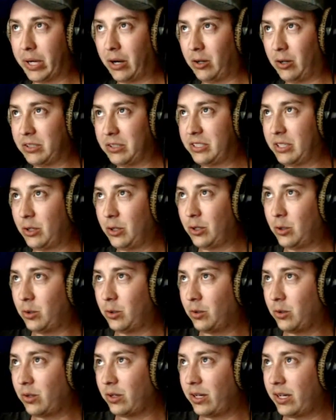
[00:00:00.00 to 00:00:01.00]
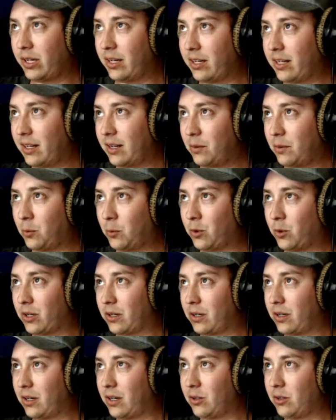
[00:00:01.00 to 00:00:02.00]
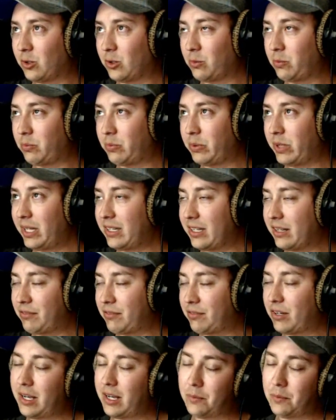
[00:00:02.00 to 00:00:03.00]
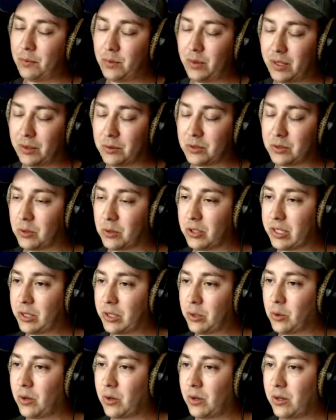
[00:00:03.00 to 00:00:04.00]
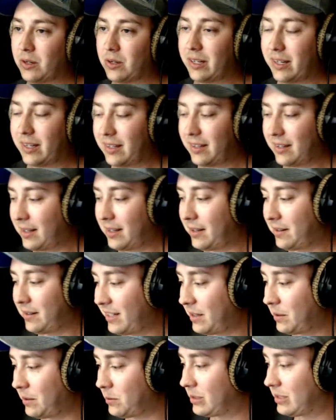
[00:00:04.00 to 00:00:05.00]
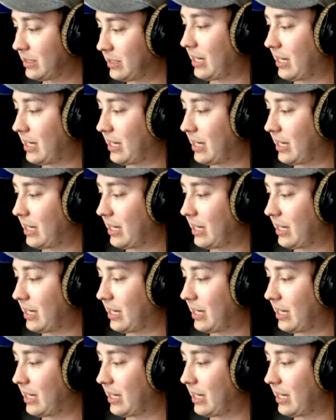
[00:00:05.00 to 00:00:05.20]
but also were a little bit different. It was really cool. It